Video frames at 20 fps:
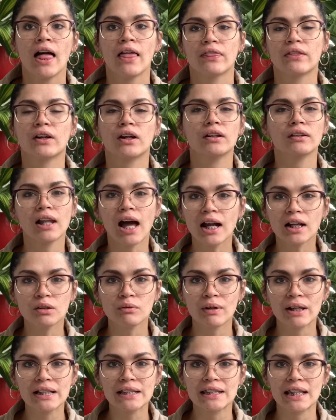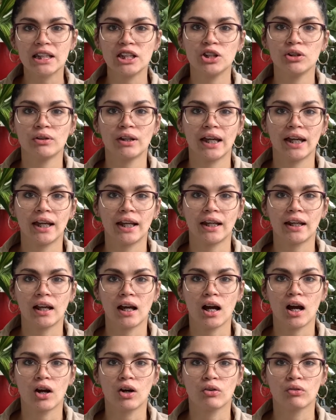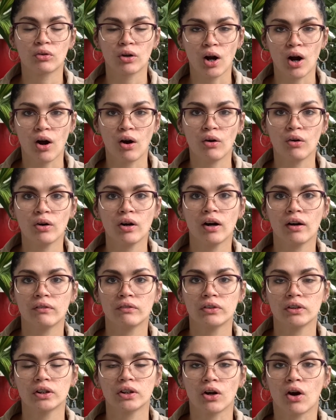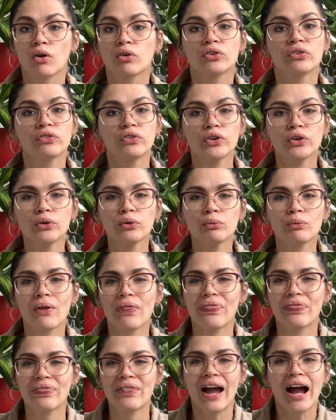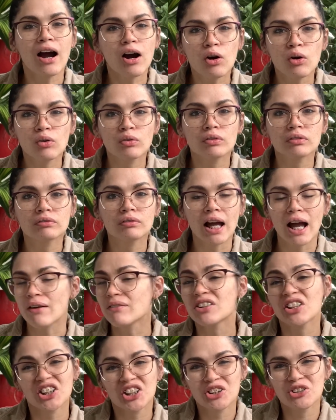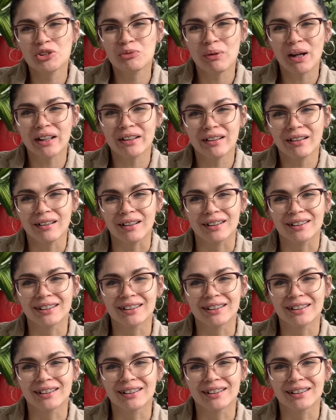There are a lot of ways that you can grow your own food without having a huge backyard.